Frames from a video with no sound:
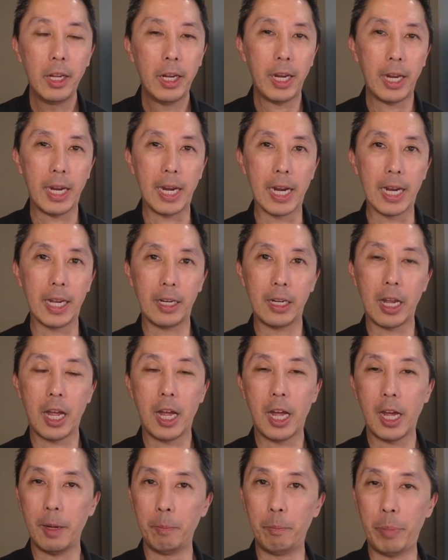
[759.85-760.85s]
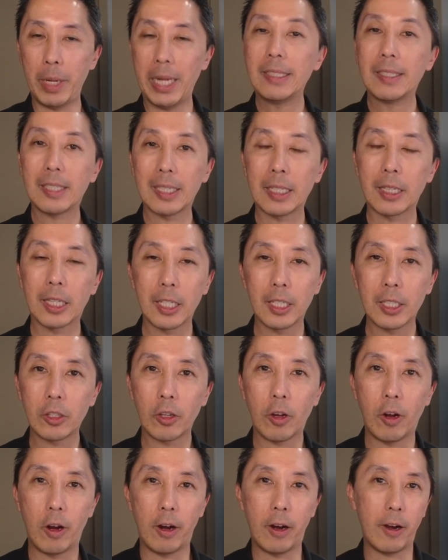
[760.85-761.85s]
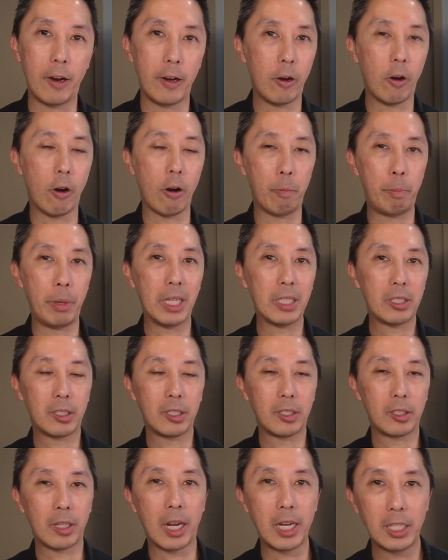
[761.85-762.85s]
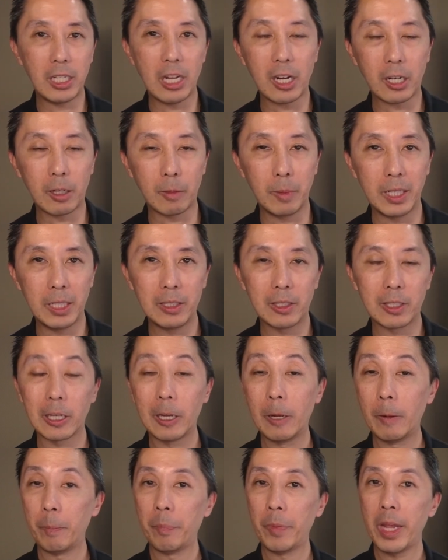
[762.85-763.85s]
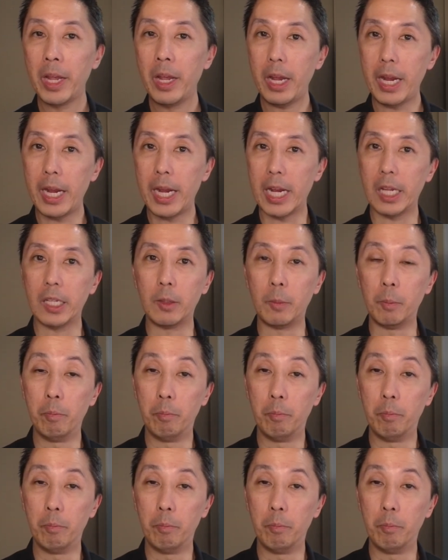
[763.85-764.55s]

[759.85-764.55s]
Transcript: and I'm basing this on our best design documents. And